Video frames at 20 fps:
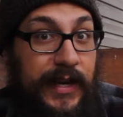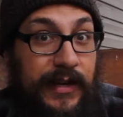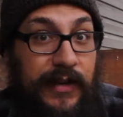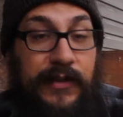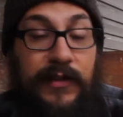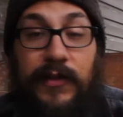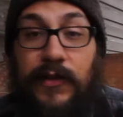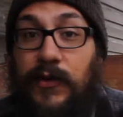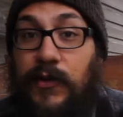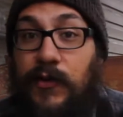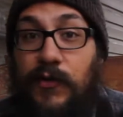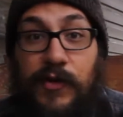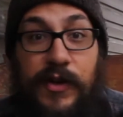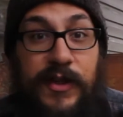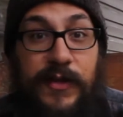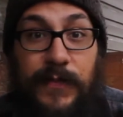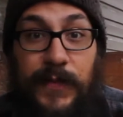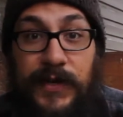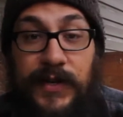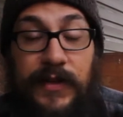it doesn't look
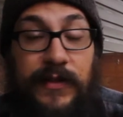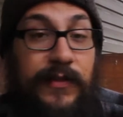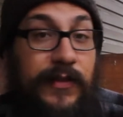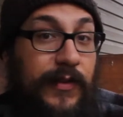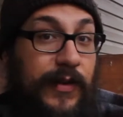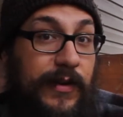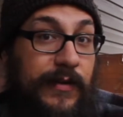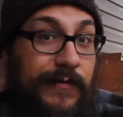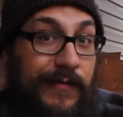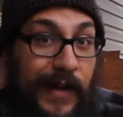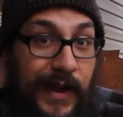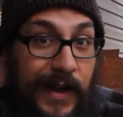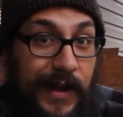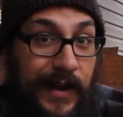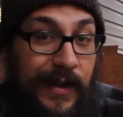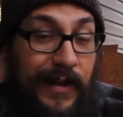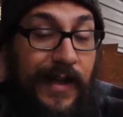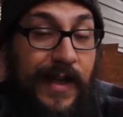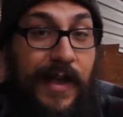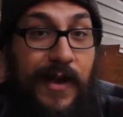crisp, it doesn't look
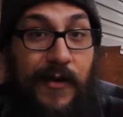inviting.